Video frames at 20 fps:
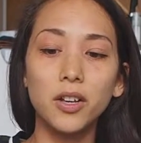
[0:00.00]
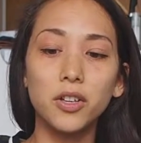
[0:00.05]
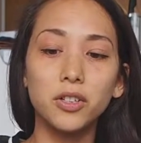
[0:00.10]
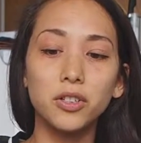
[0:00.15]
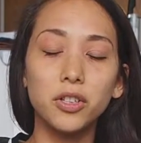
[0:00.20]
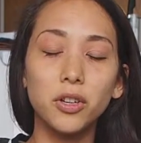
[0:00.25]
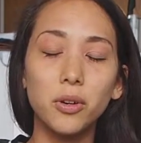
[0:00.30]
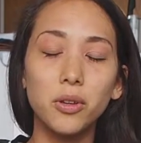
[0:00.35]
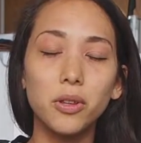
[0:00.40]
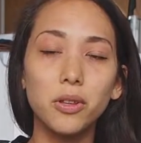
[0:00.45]

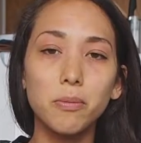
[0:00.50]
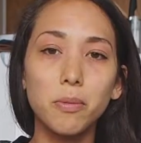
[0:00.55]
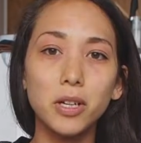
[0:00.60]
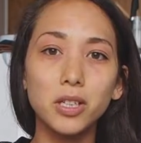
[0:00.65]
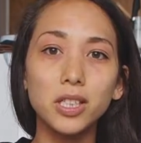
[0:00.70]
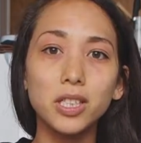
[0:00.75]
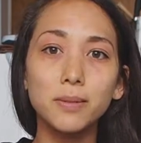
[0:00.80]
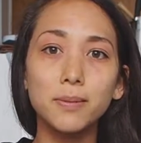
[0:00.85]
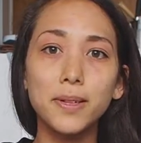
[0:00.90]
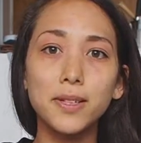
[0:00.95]
So the
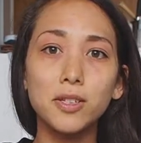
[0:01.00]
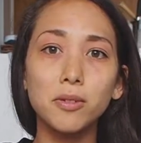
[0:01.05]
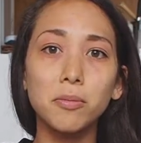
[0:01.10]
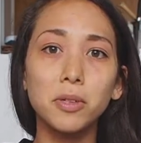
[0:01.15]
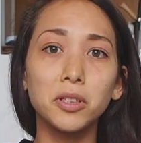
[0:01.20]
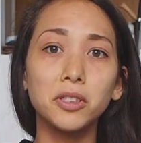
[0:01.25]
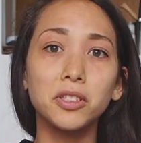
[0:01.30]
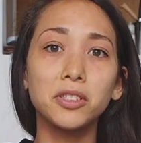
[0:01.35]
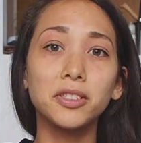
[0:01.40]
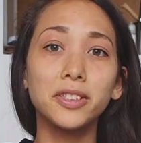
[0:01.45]
Marks and Spencer
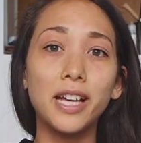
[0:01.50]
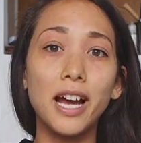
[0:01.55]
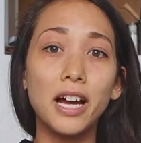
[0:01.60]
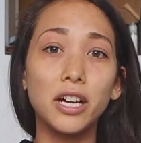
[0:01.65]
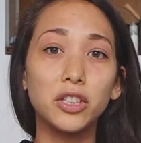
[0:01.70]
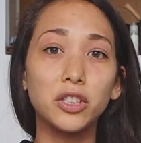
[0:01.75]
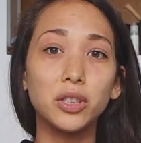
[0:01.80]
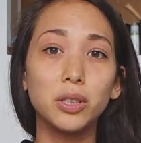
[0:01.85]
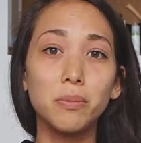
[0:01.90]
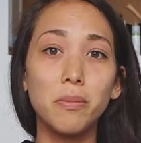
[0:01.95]
meal deal is
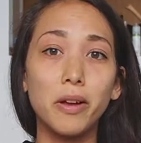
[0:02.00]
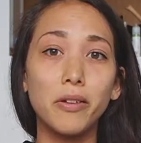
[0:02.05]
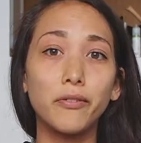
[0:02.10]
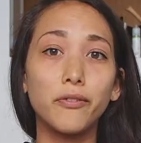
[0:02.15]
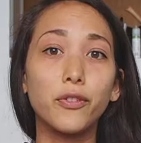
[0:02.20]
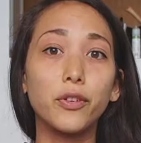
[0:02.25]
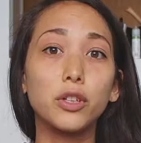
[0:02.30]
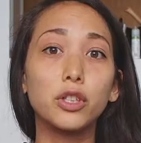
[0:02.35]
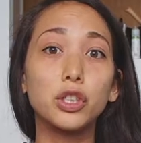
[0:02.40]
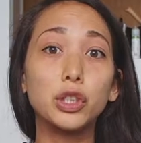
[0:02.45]
actually meant
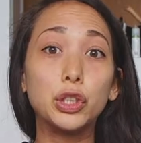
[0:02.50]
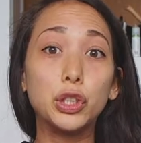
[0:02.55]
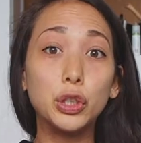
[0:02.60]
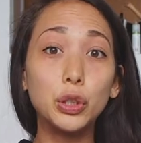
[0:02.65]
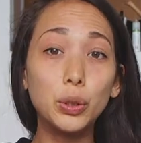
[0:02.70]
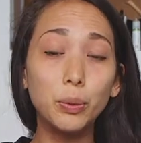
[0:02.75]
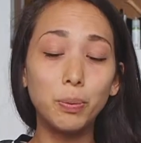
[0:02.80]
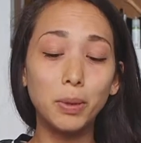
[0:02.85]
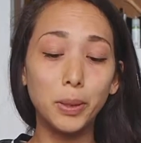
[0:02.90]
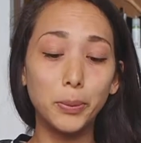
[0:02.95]
for
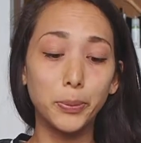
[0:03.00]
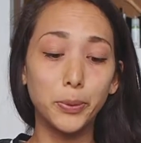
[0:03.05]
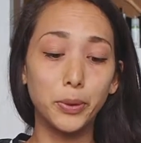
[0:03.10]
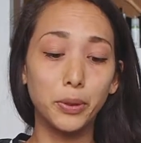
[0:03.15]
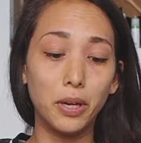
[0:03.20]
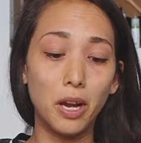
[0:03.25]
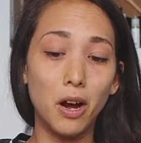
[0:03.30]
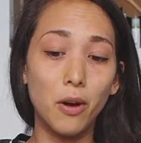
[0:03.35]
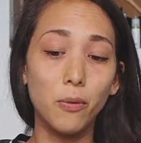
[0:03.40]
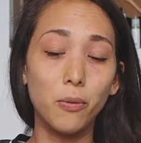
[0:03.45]
two
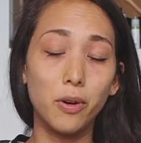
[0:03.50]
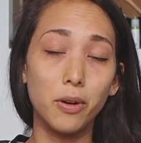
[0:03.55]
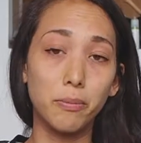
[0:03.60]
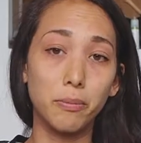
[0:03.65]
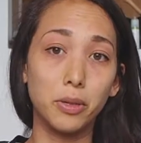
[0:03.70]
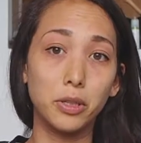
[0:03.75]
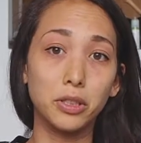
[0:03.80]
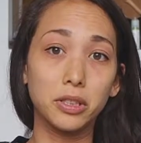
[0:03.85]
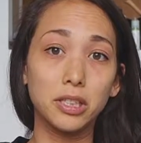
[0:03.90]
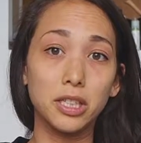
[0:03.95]
people, not
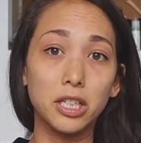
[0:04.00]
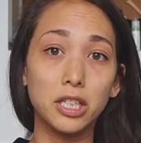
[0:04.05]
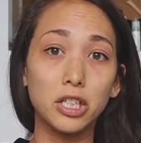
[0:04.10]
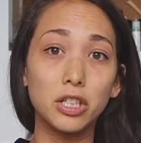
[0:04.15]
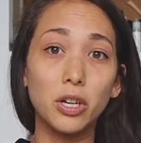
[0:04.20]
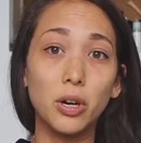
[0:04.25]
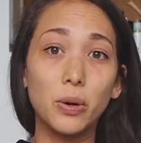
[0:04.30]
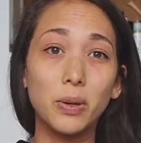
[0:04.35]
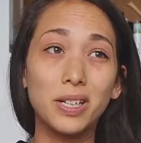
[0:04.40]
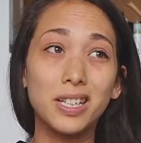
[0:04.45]
one person,
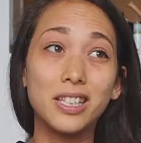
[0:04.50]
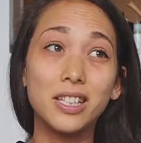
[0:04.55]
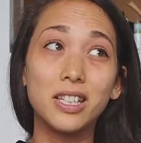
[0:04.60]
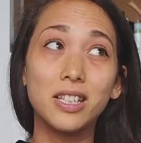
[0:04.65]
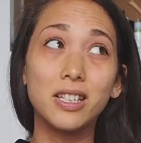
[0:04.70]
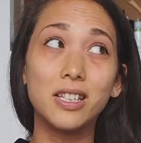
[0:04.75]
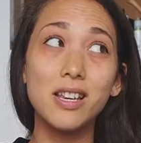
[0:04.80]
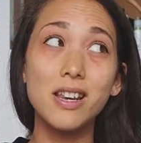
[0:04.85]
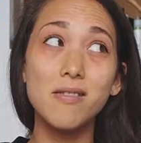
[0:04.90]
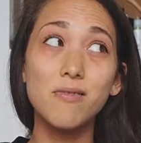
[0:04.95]
so it's
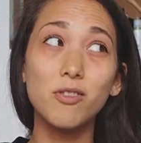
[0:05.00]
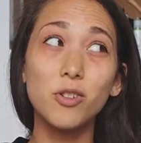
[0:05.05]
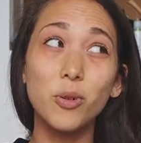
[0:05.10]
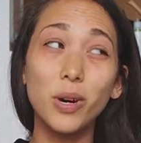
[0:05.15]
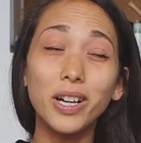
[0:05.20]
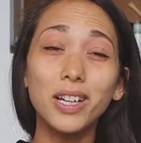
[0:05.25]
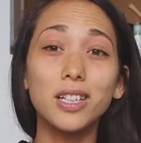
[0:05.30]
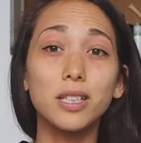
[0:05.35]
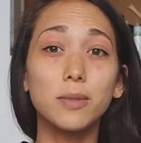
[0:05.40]
quite